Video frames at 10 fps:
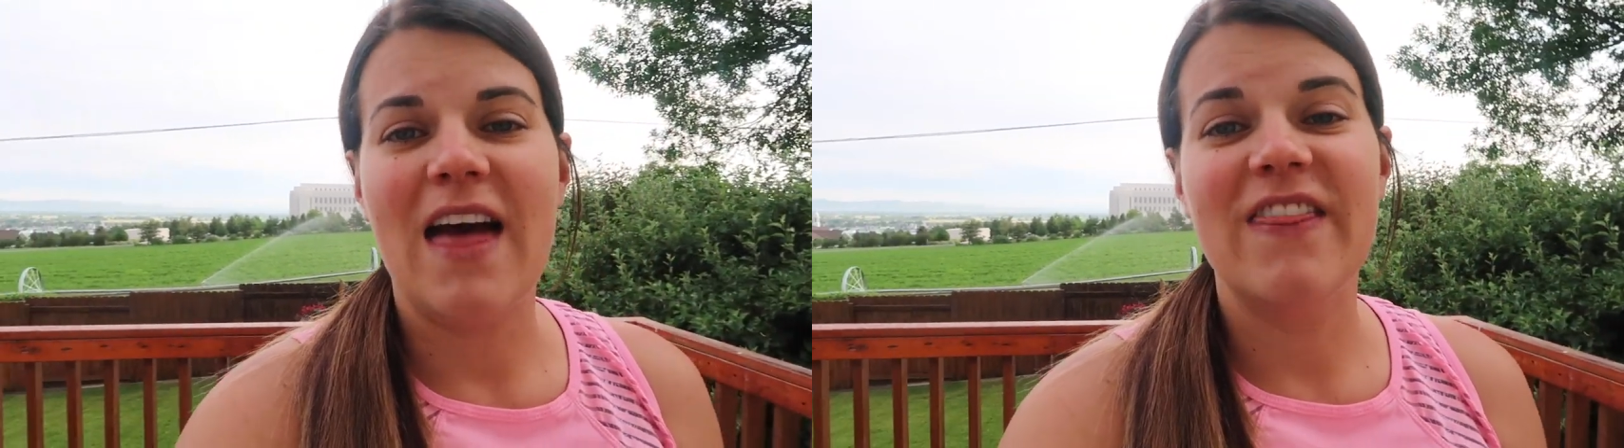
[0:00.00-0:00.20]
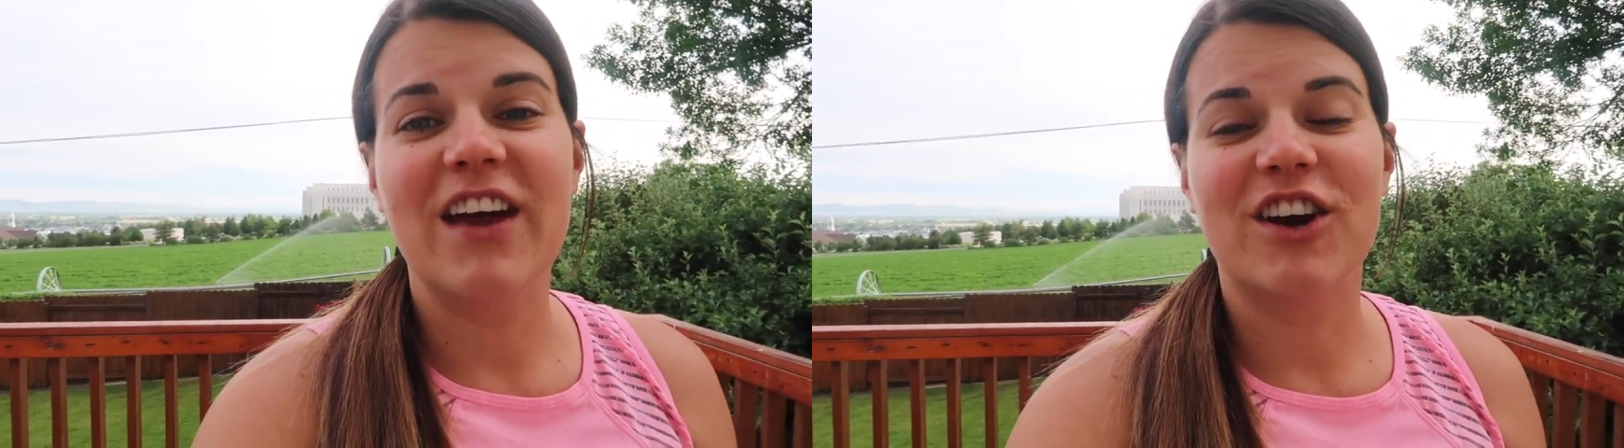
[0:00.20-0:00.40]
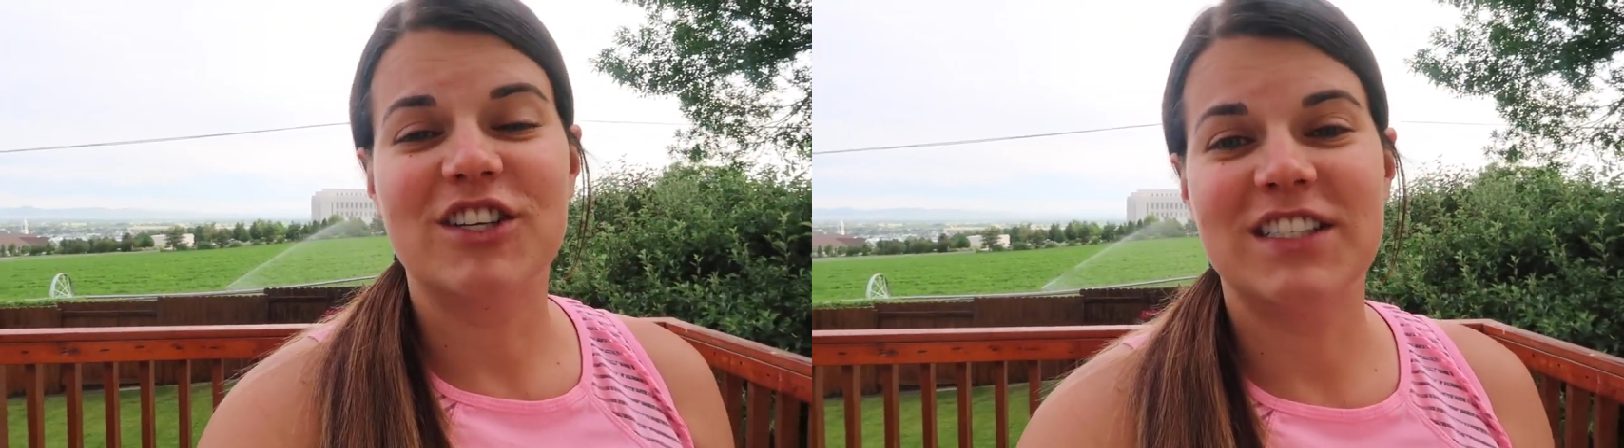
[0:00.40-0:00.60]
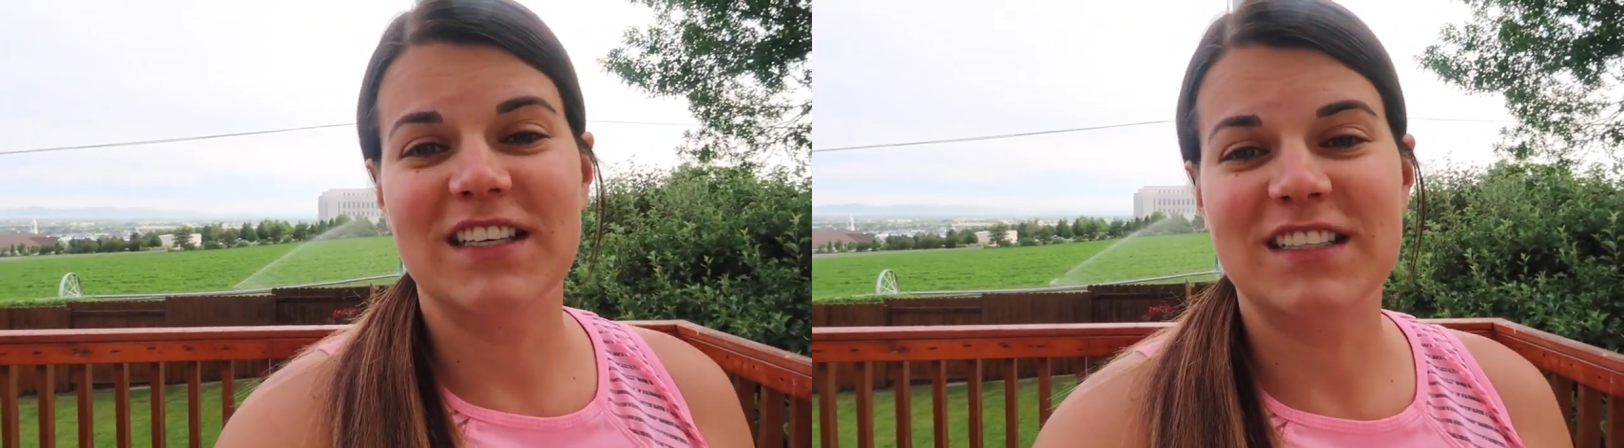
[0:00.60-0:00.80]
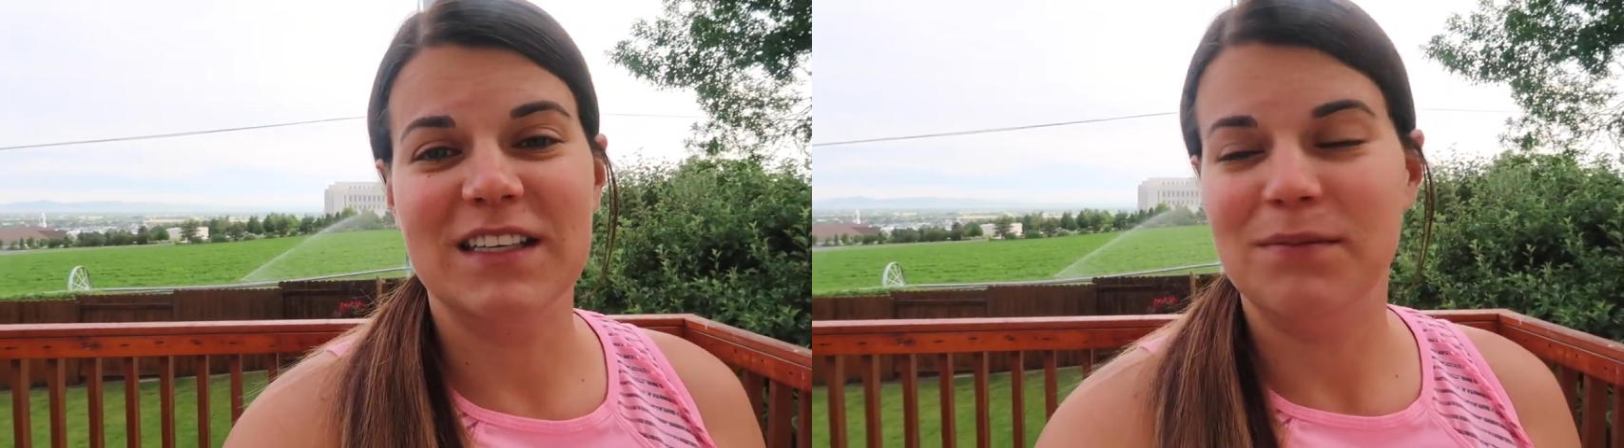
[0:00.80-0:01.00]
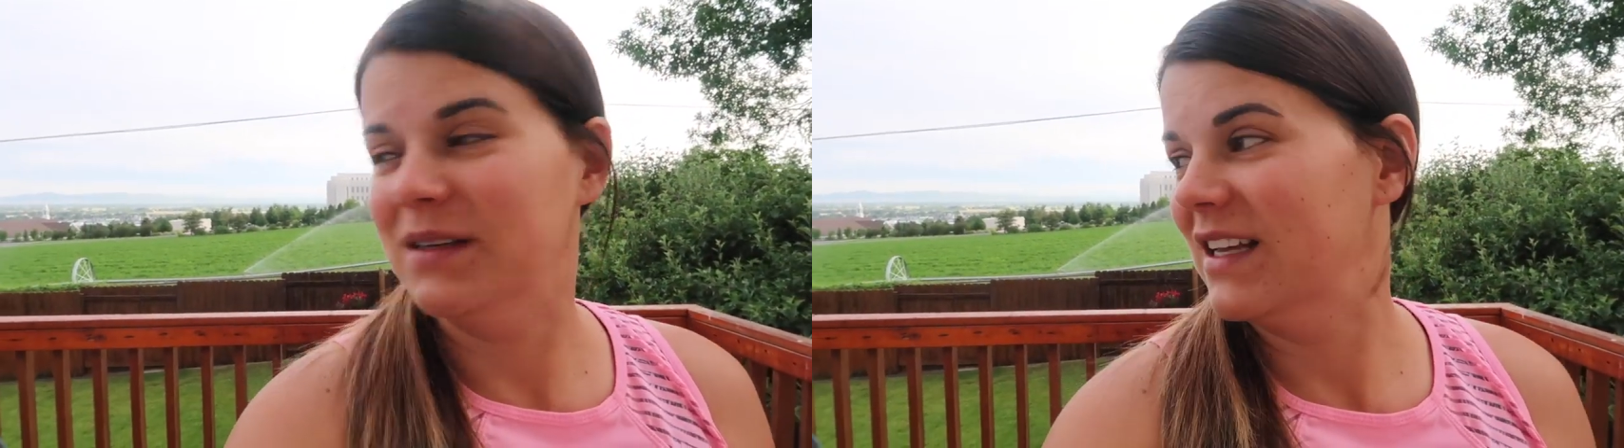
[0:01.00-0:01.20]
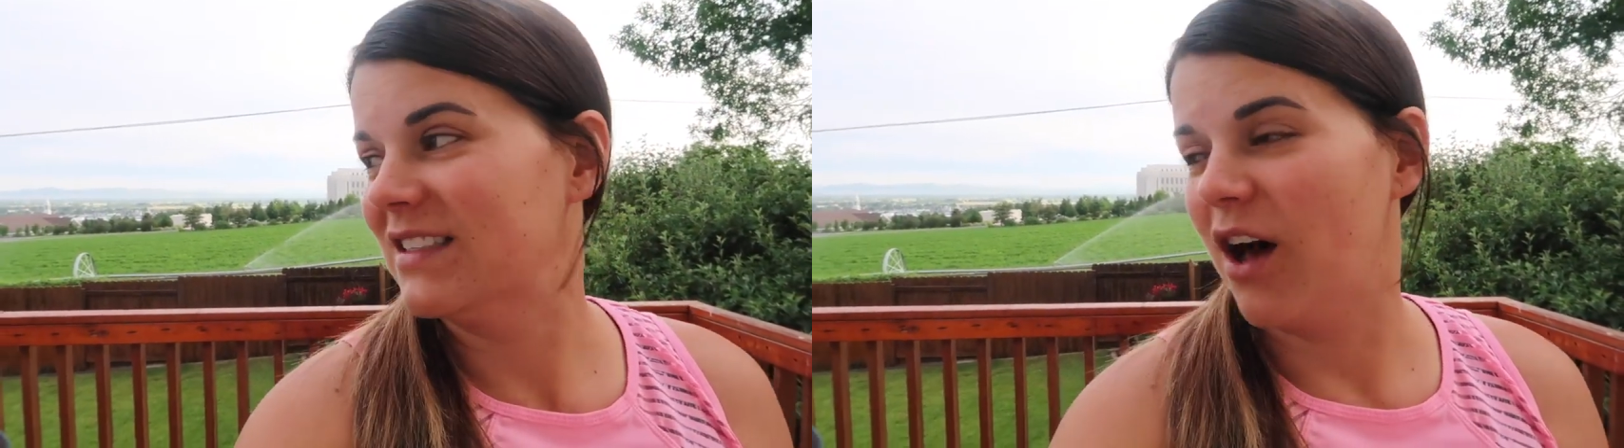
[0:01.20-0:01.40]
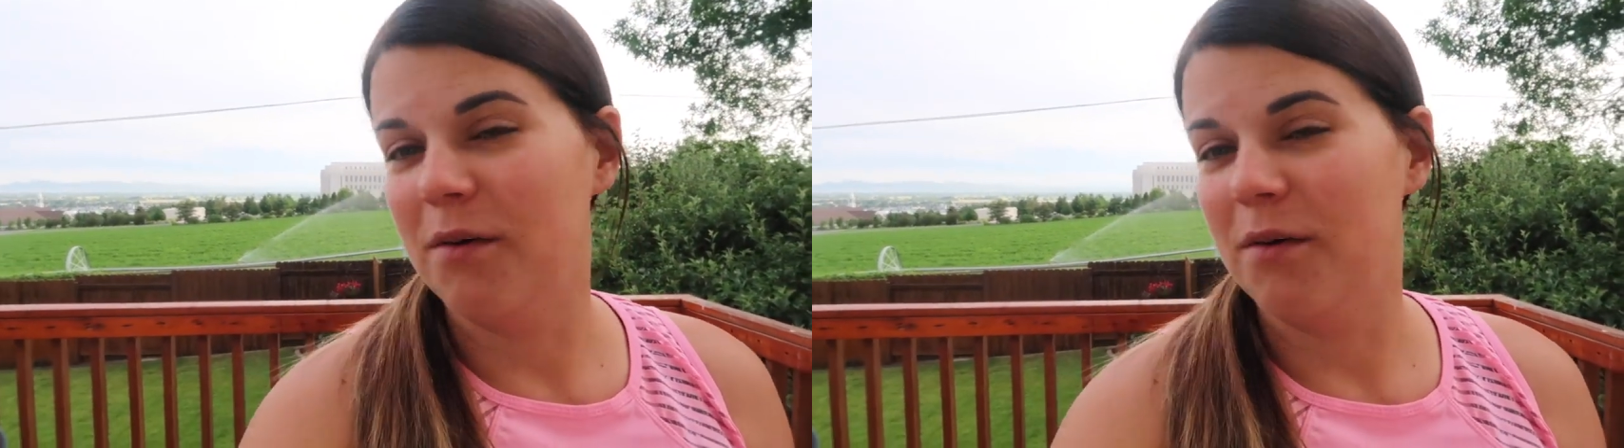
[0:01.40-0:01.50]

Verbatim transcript: And they are still sleeping. It's